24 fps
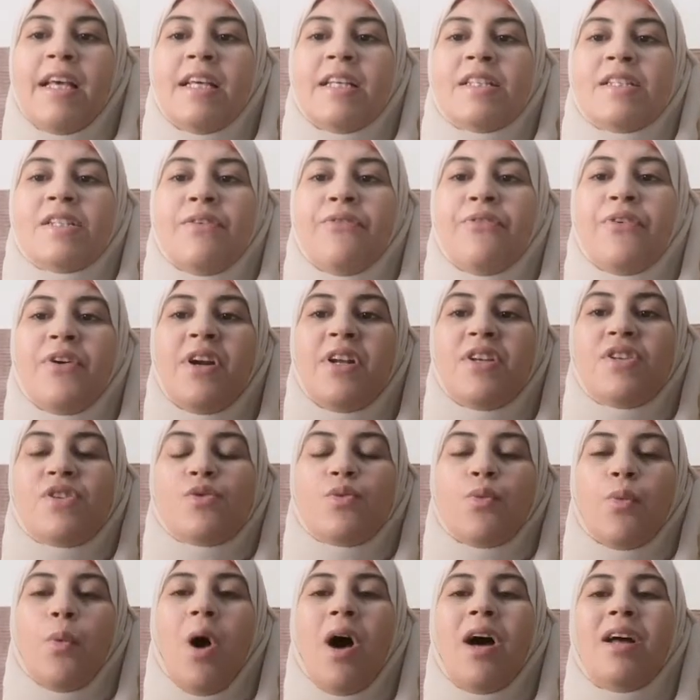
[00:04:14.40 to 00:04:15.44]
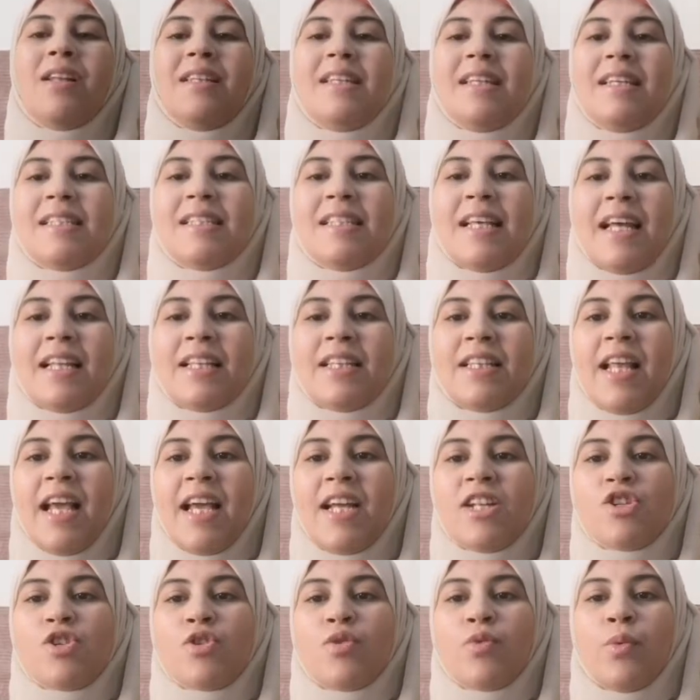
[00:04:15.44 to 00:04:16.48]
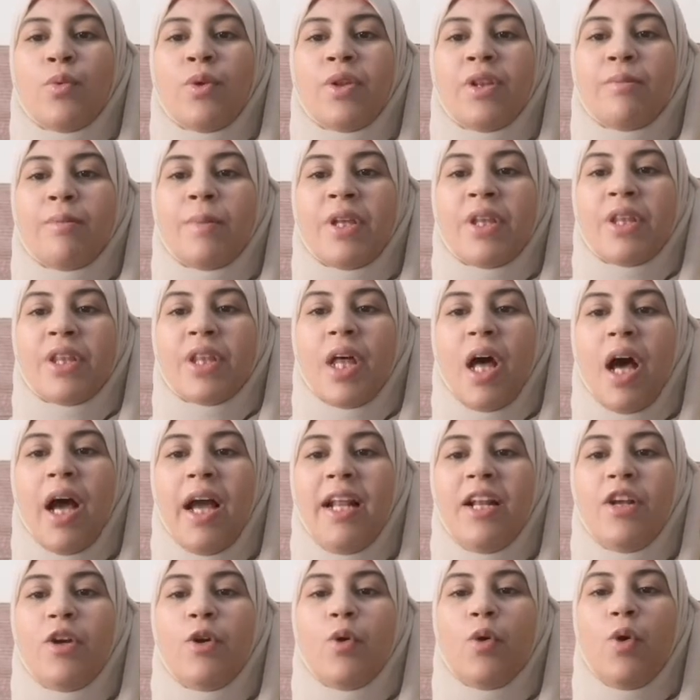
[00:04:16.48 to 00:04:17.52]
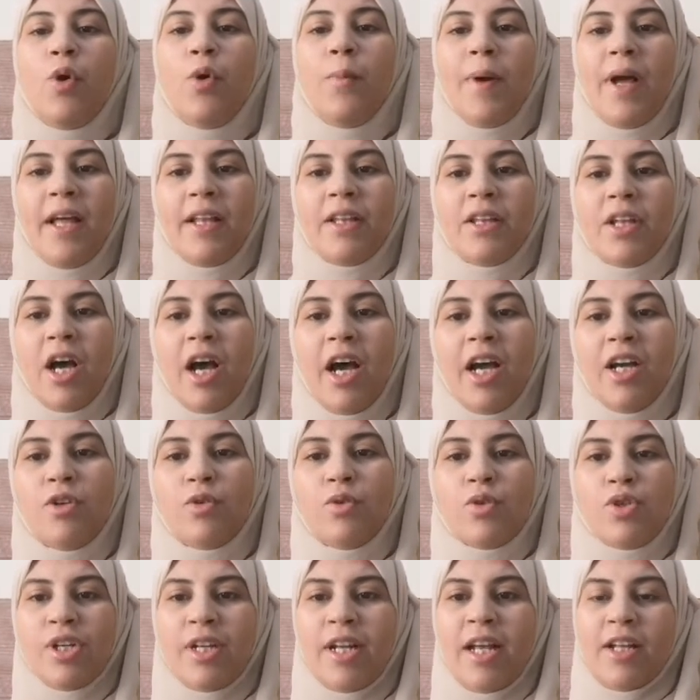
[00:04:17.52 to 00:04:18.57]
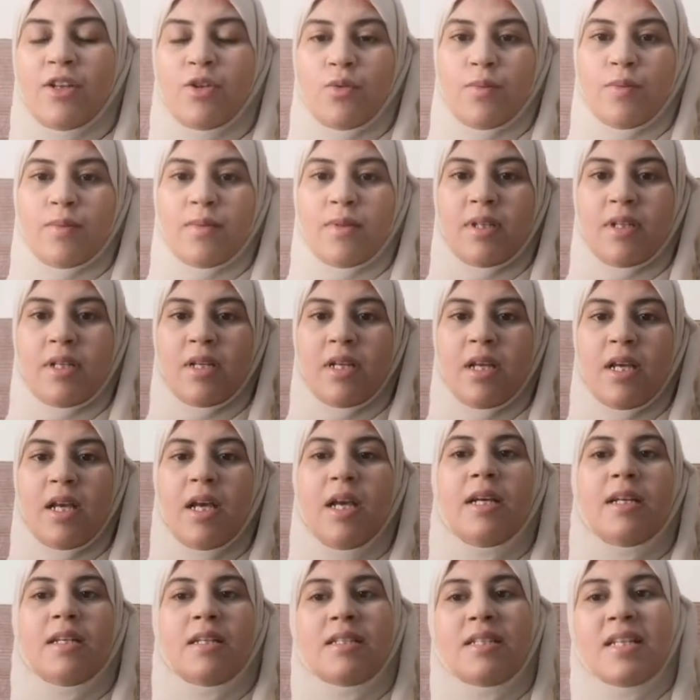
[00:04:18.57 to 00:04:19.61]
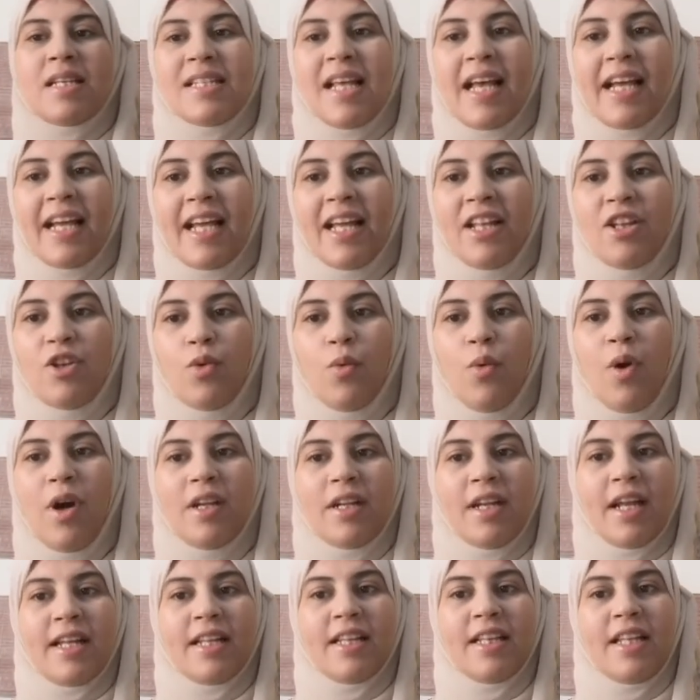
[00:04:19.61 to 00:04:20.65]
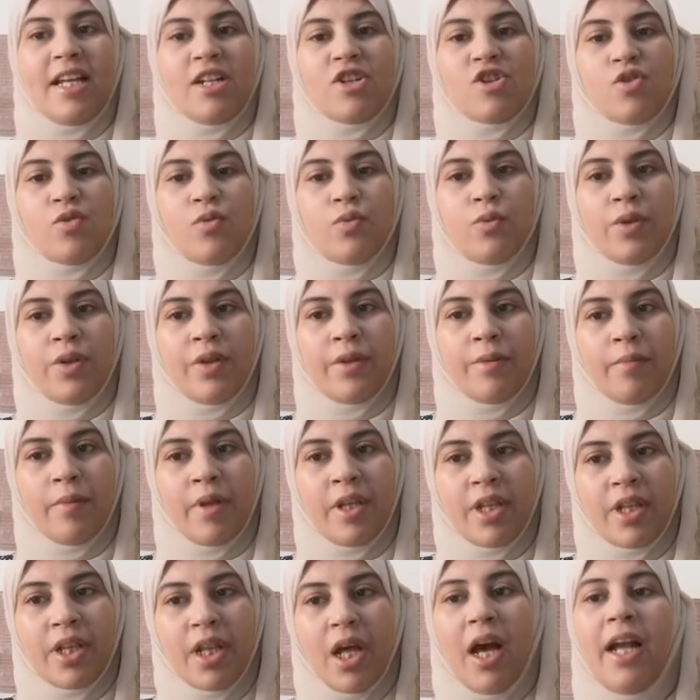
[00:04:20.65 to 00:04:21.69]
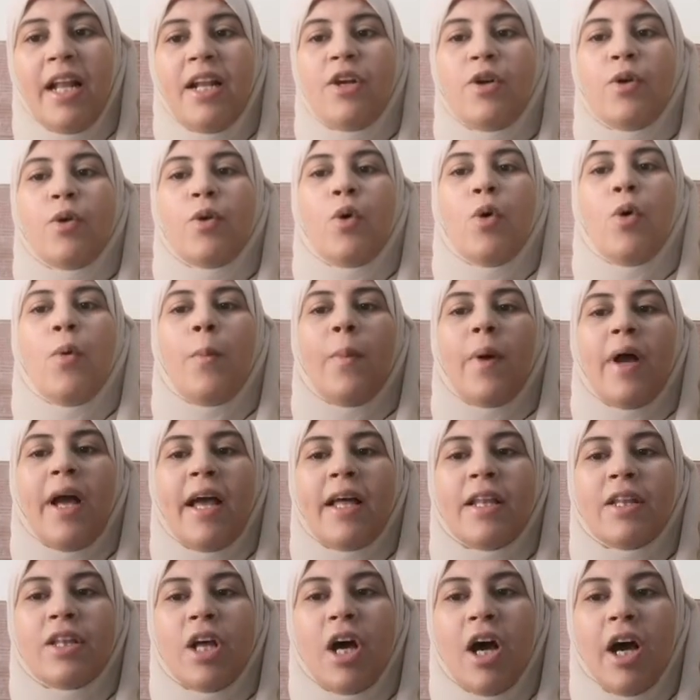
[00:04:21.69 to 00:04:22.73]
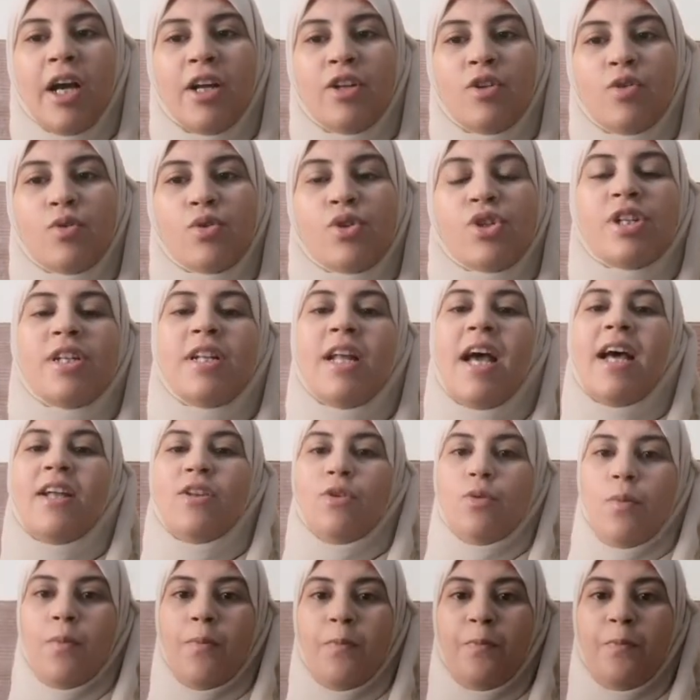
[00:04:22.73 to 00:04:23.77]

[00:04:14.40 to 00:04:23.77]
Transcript: The first one is attached with methyl group and hydrogen atom. The second one attached with methyl group and hydrogen atom.